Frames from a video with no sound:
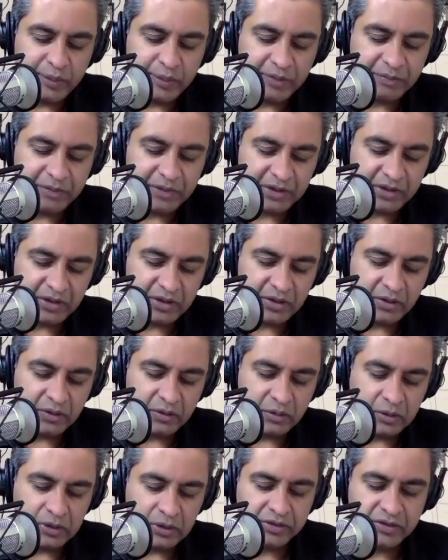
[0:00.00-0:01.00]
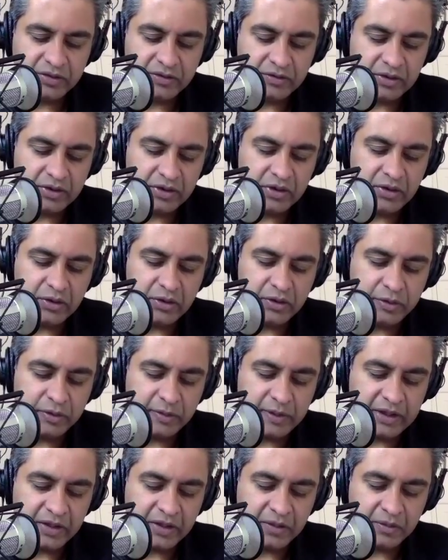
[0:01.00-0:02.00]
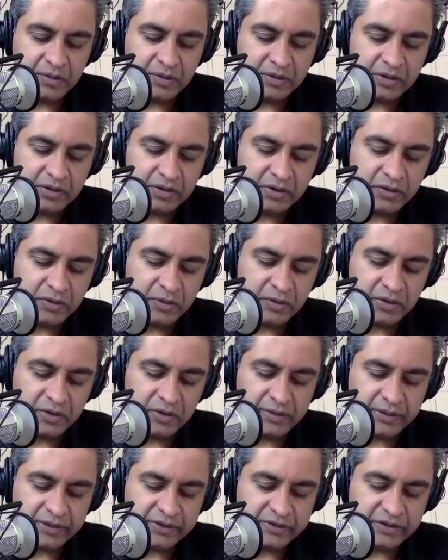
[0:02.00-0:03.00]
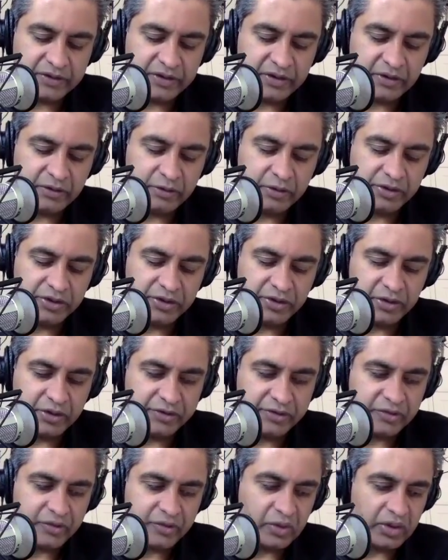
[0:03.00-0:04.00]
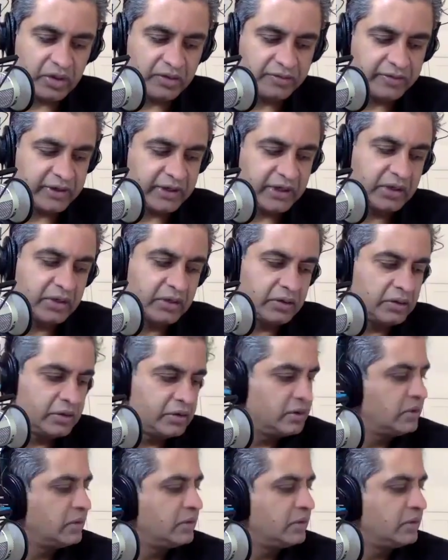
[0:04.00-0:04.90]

You might be new, relatively new. You'd be making a million, two million bucks a year. Would you also qualify?